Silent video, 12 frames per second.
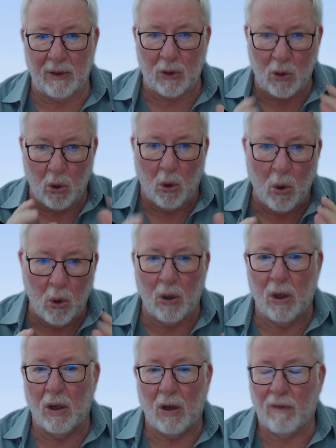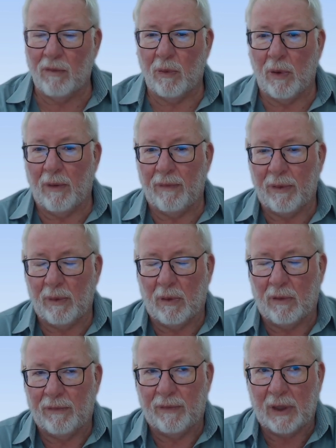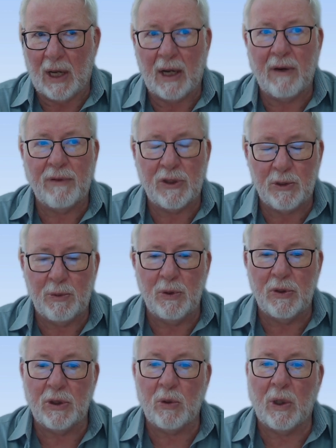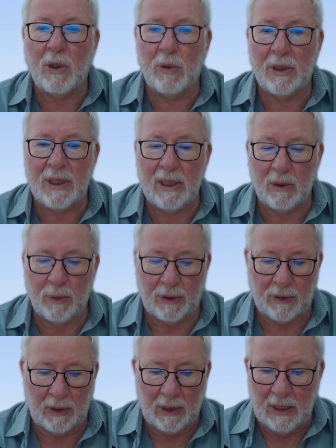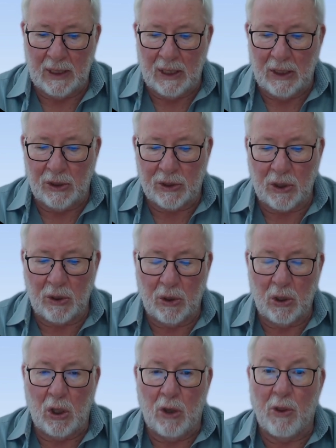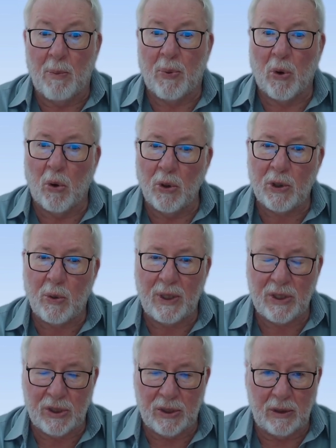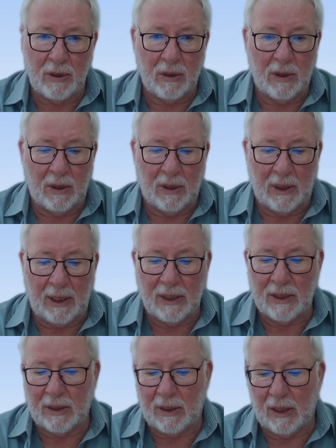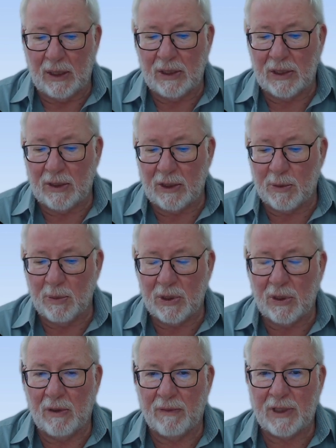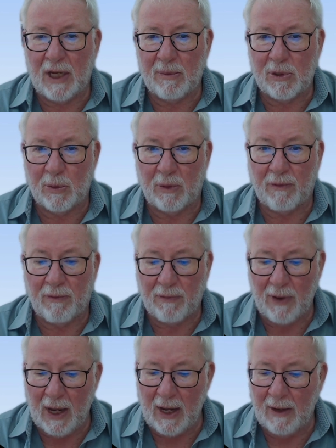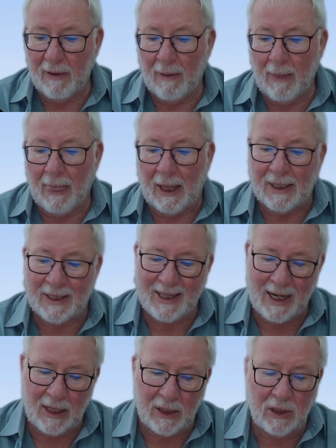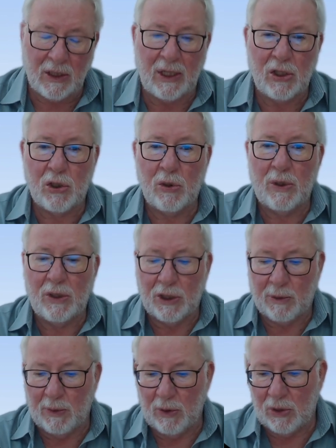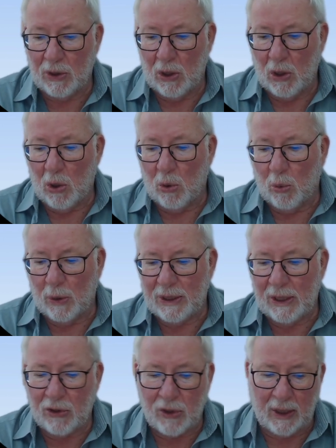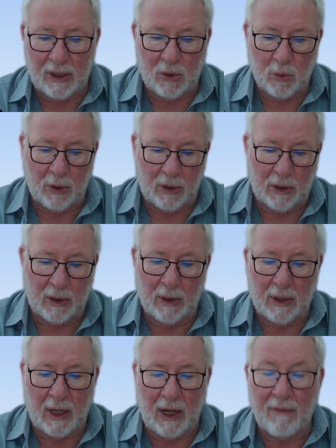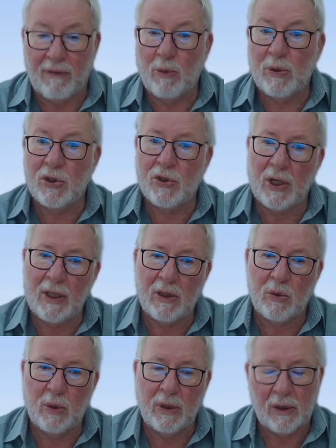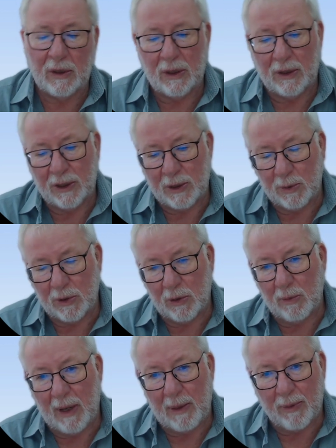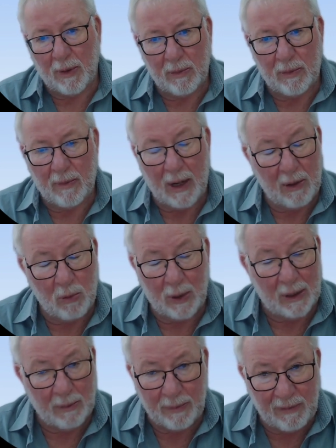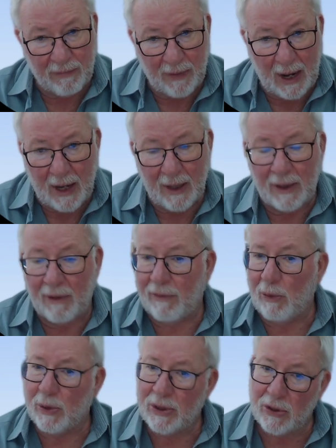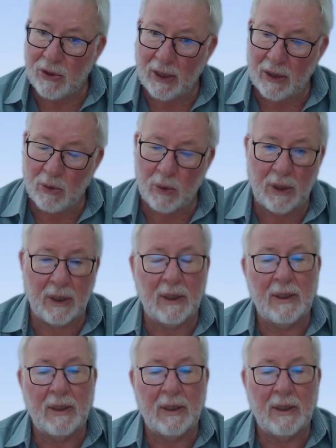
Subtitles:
core of the kind of disputes that one will deal with. So the broad question is the dismissal of Sam Smith fair? Second issue in dispute, was he drunk at work? Okay, if he was drunk at work, the dismissal may well be fair. If he wasn't drunk at work,